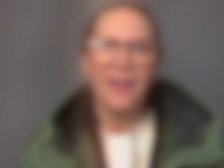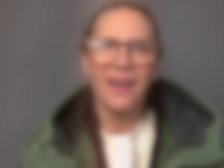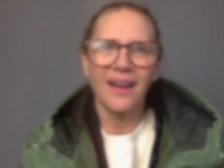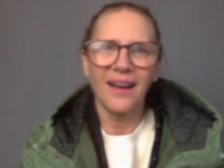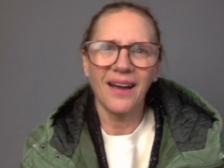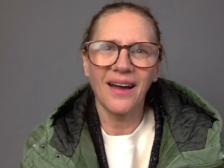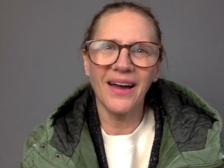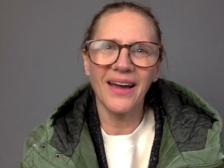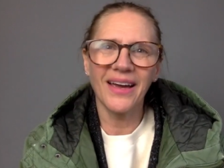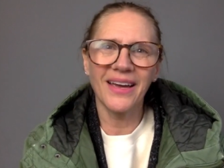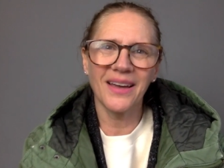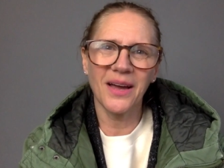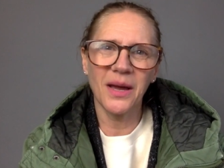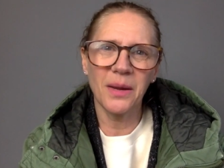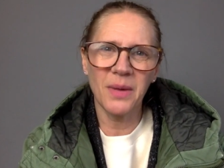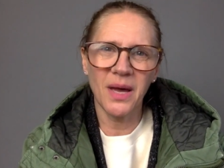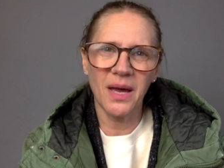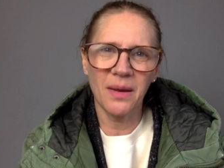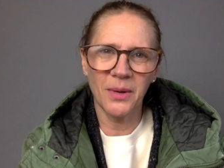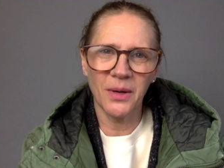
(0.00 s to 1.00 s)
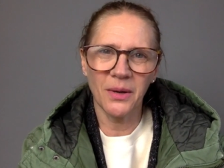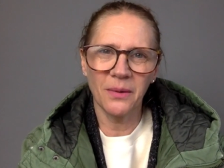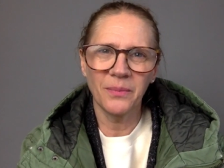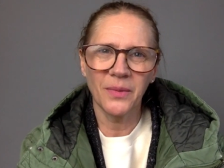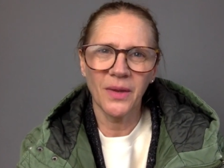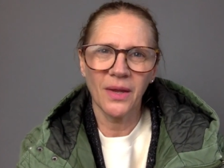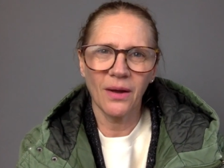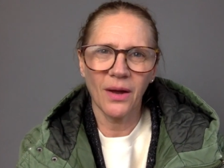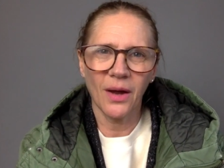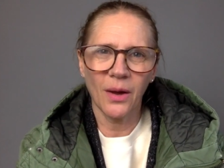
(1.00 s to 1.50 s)
Hi, I'm Emma.
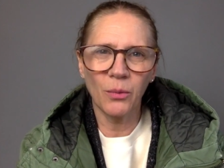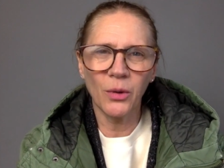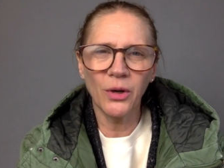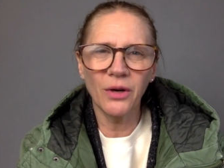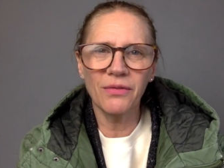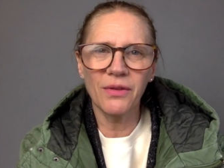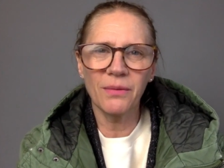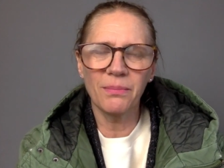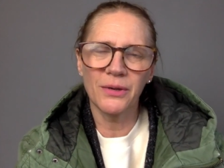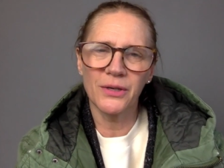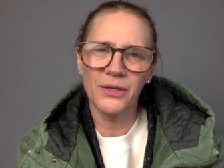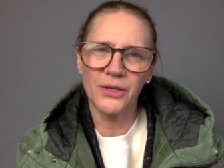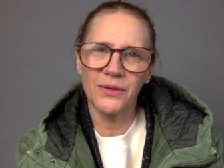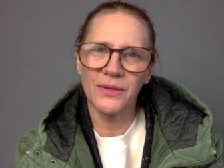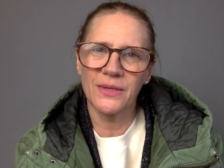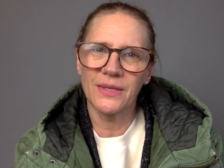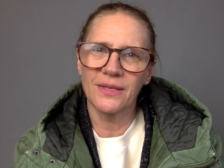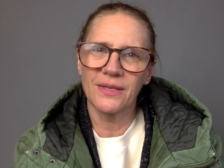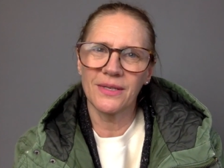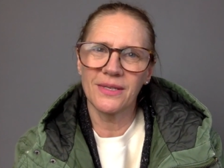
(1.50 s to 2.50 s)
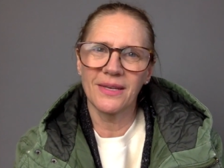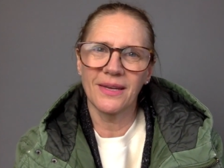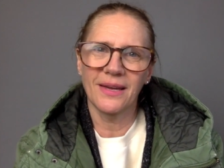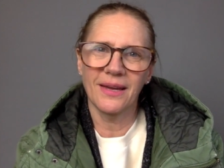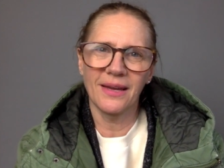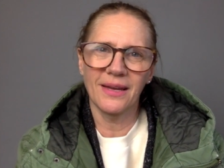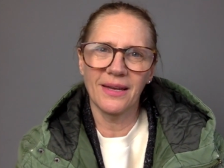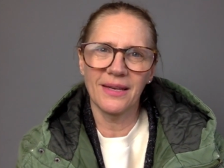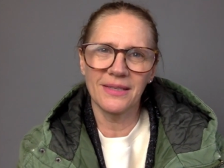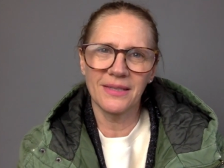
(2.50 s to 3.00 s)
I'm one of the producers
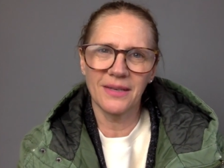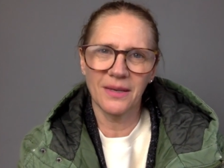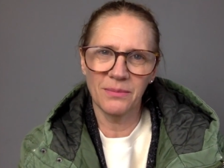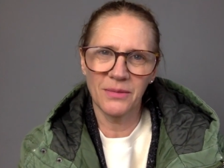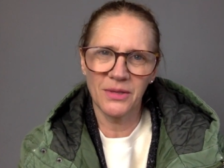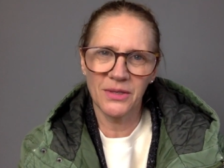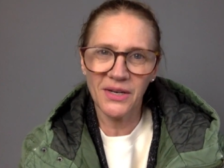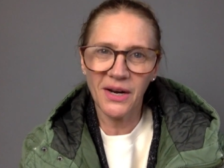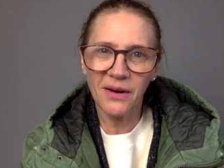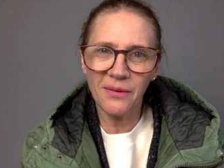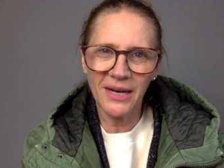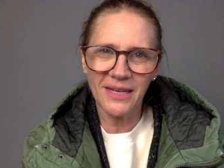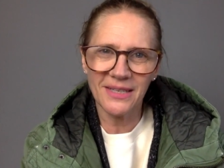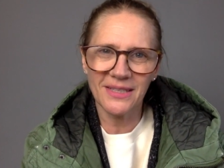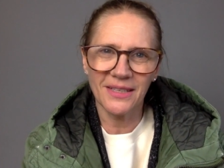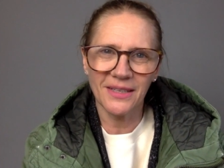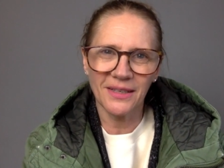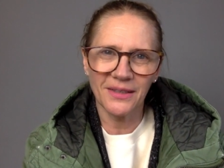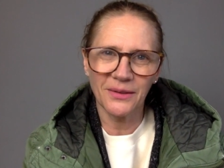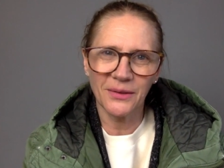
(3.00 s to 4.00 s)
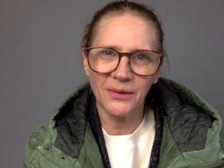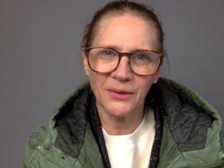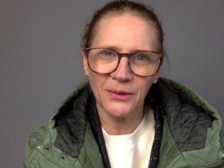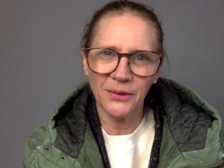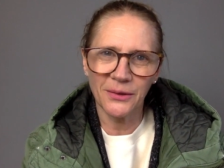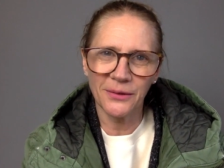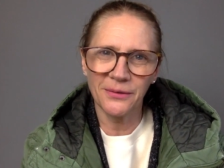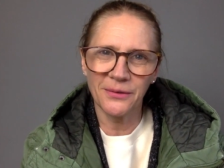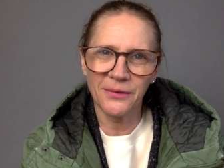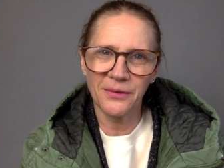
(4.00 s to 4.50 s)
and I'm the director
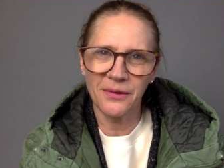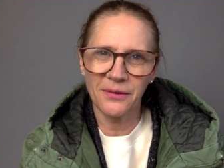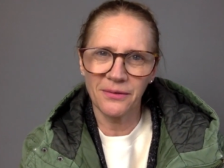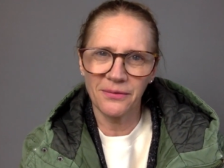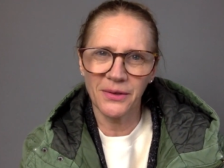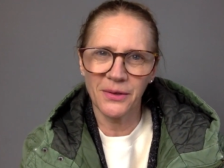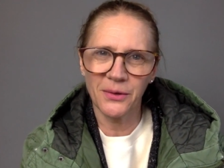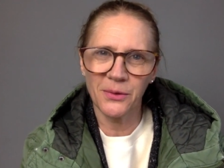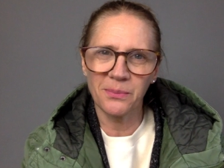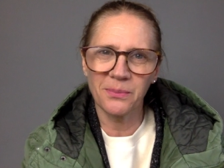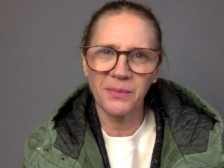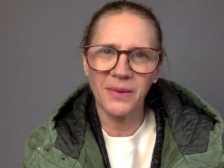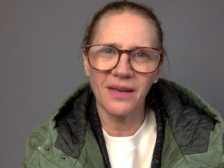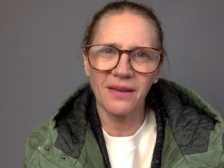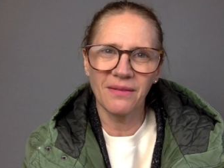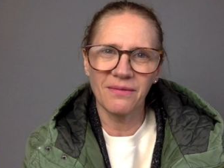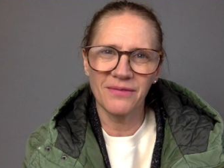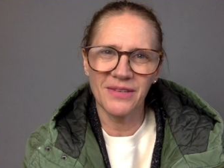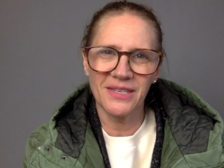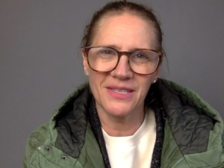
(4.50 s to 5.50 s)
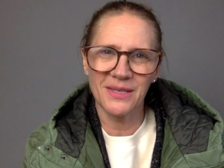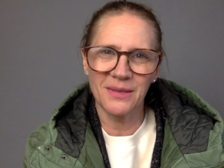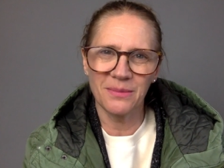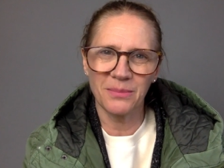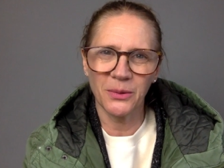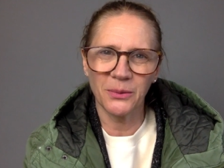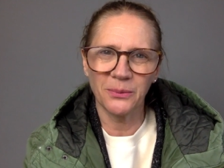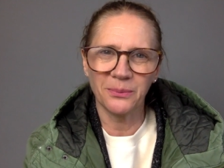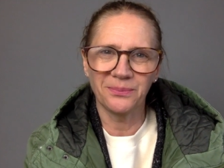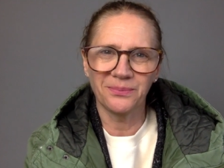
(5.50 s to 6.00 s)
of the film
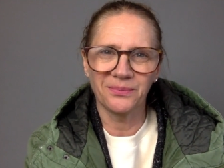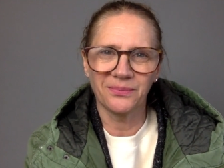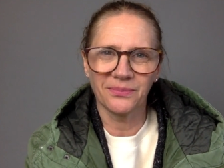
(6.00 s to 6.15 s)
Invincible.